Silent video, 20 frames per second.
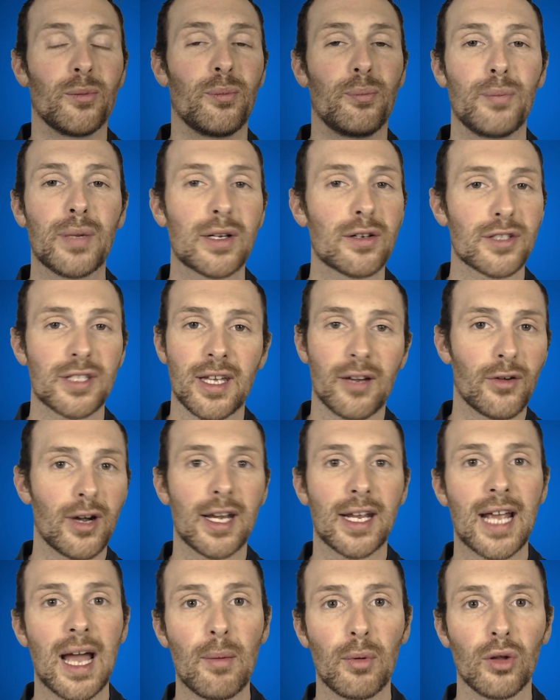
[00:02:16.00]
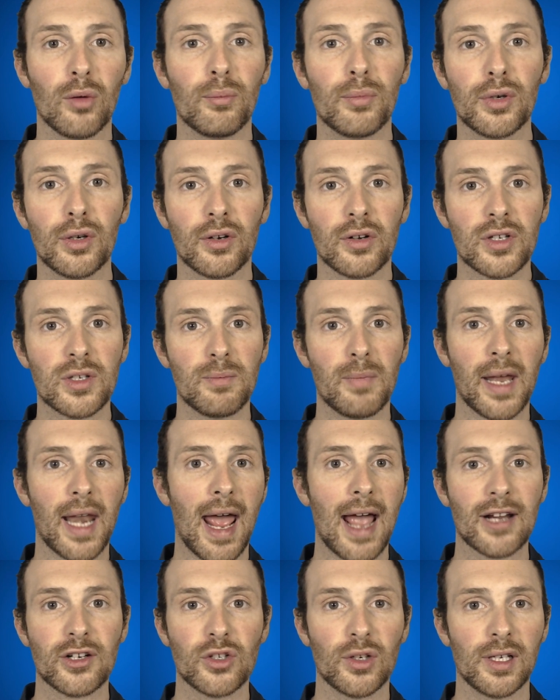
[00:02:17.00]
because they read a couple of books, but
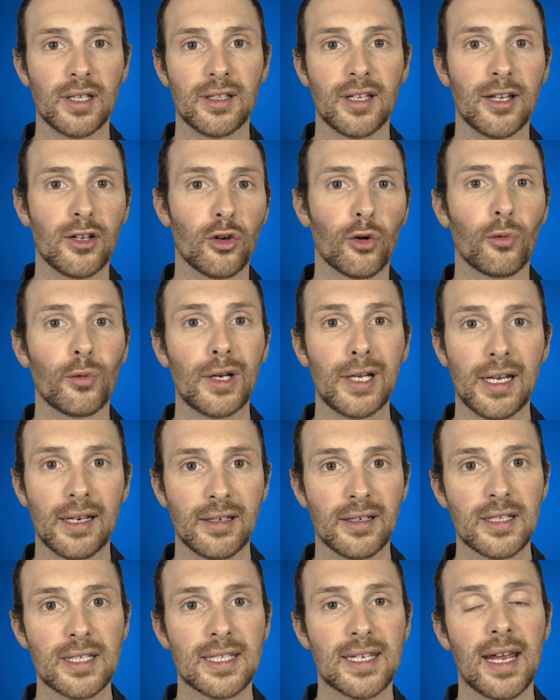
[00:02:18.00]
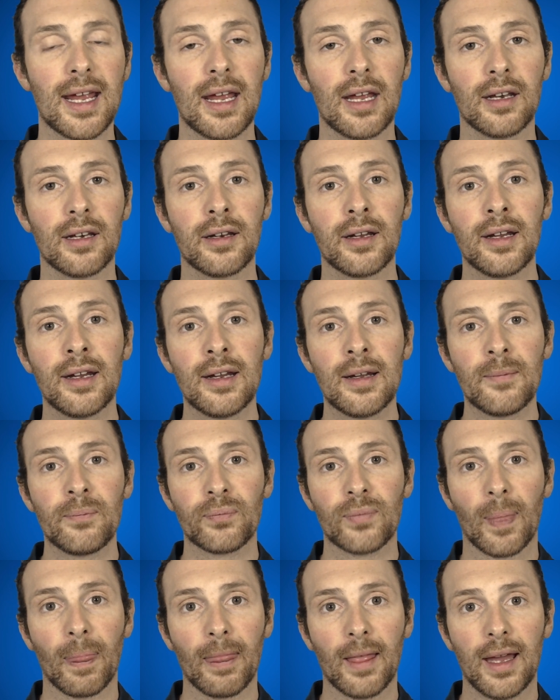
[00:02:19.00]
actually they don't really understand.
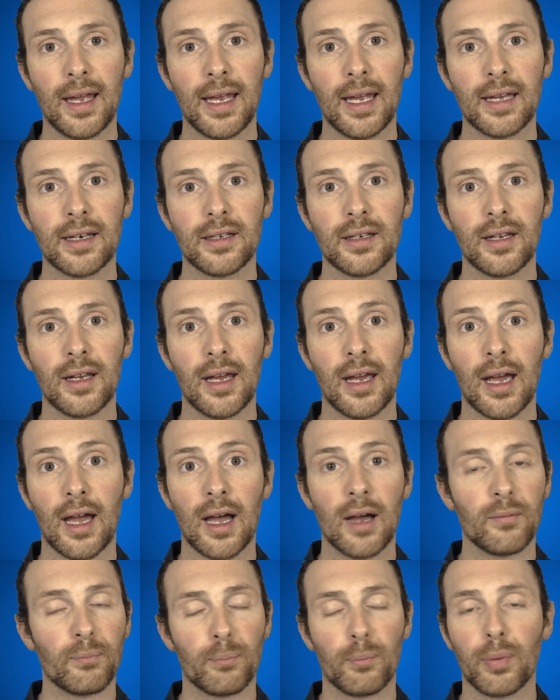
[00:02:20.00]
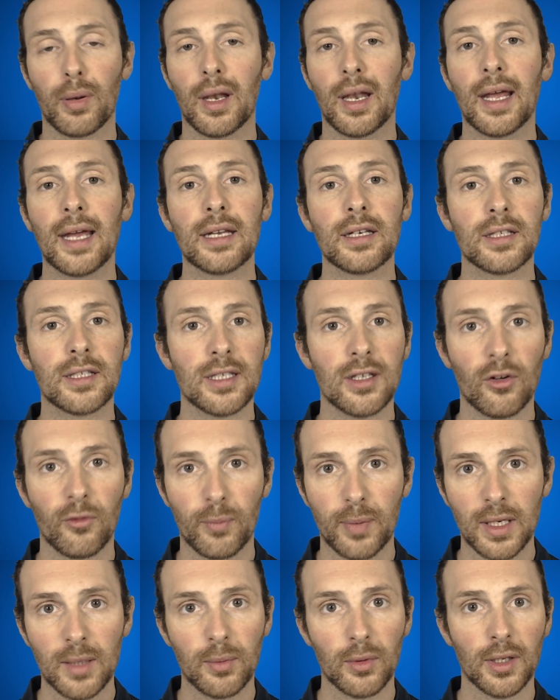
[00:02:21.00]
And plenty of
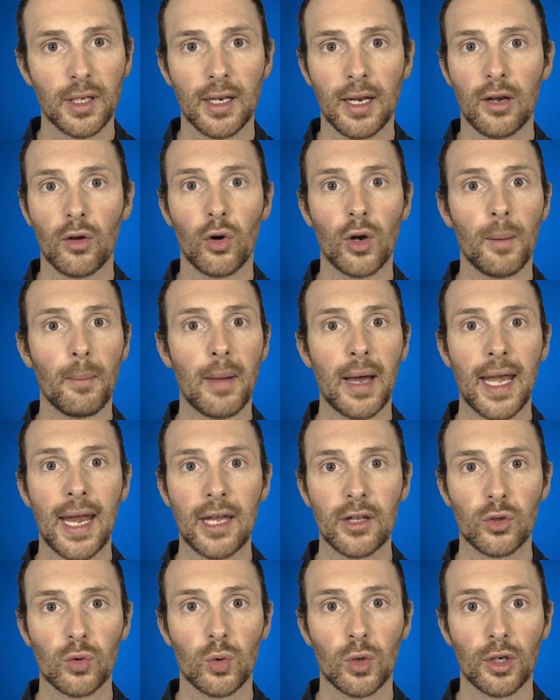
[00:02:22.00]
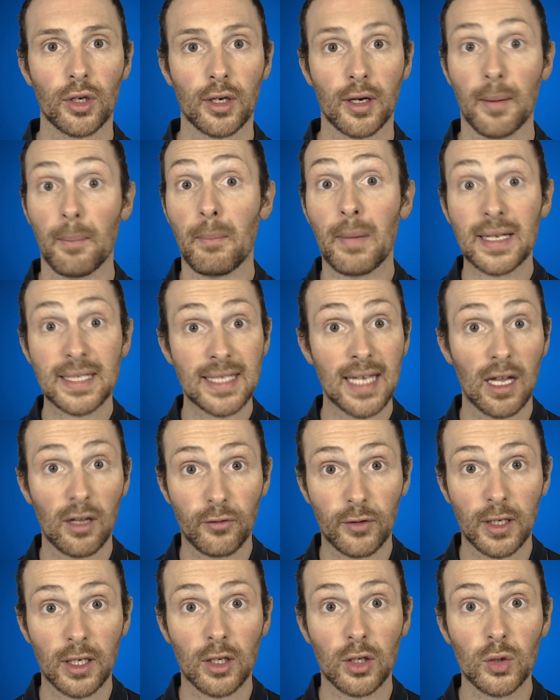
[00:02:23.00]
people that I know in my network,
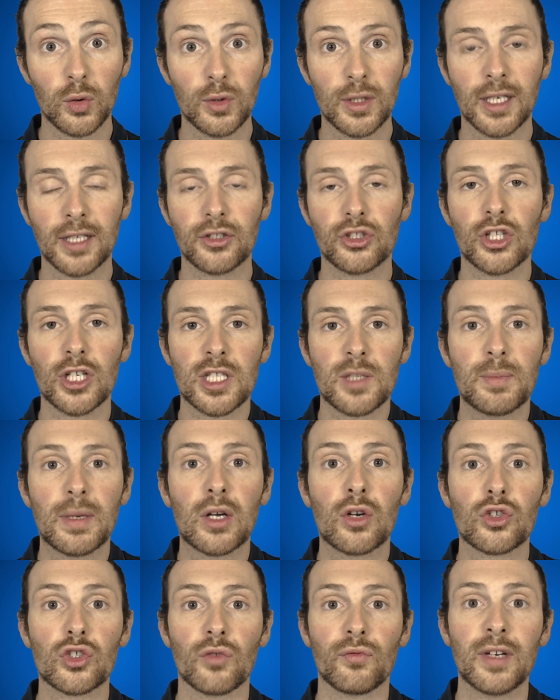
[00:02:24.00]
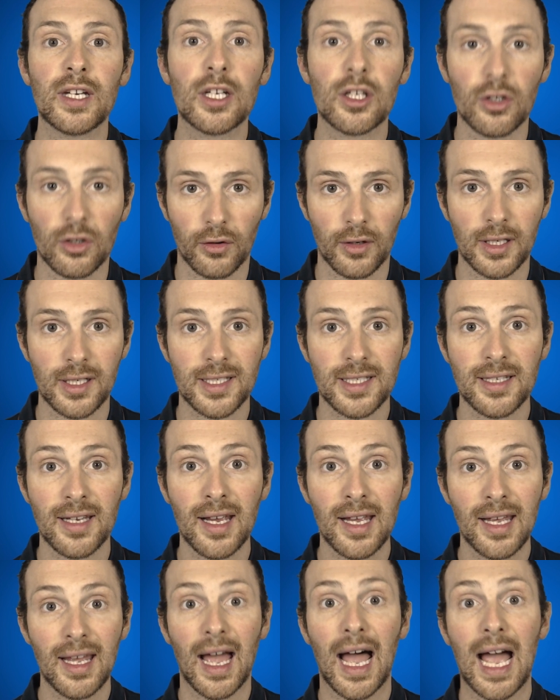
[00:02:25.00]
myself included, just because of ignorance,
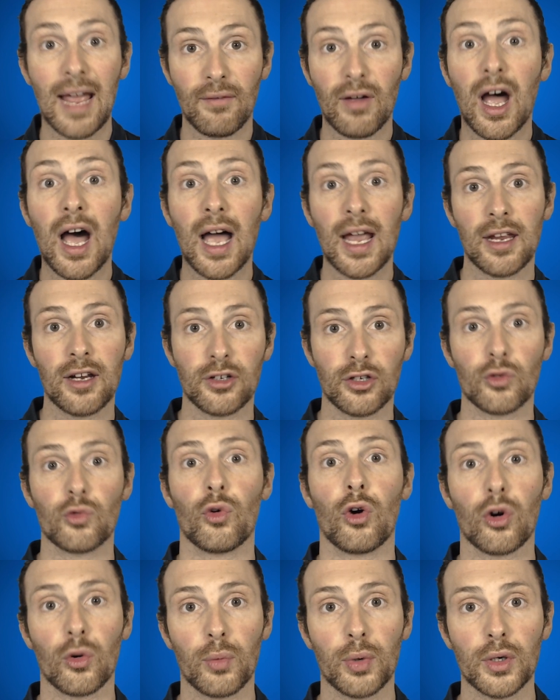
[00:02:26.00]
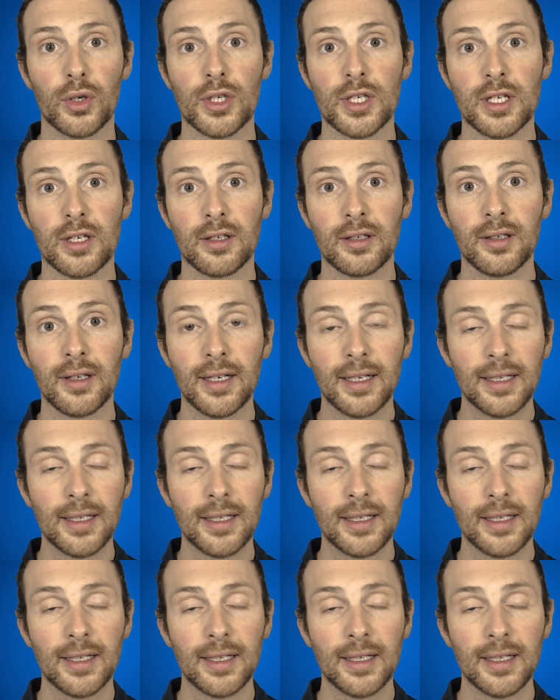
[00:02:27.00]
I've hired the wrong person.